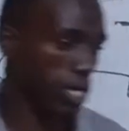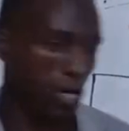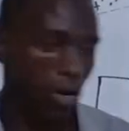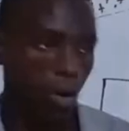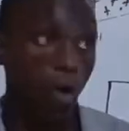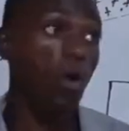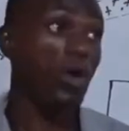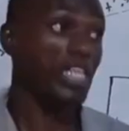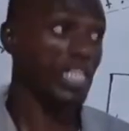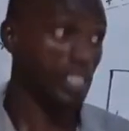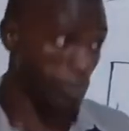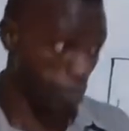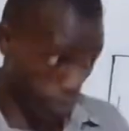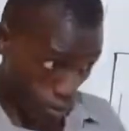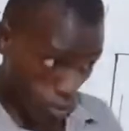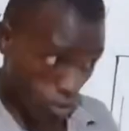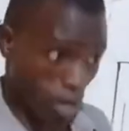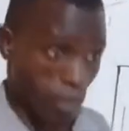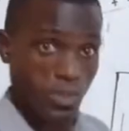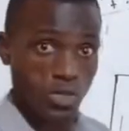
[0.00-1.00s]
or the
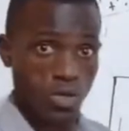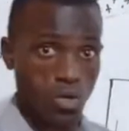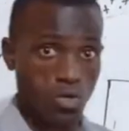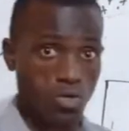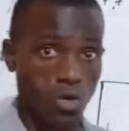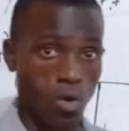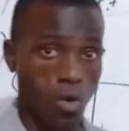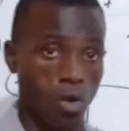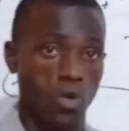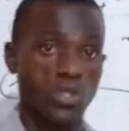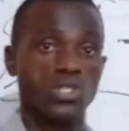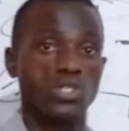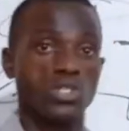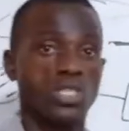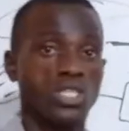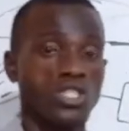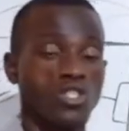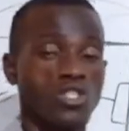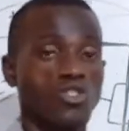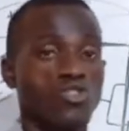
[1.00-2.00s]
build-up is also
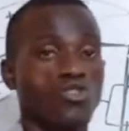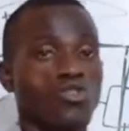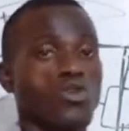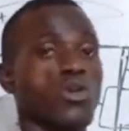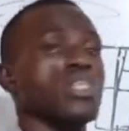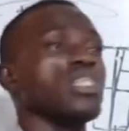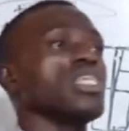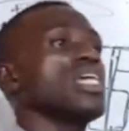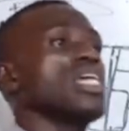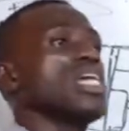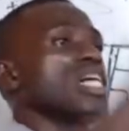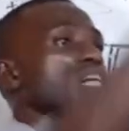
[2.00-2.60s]
is destroyed,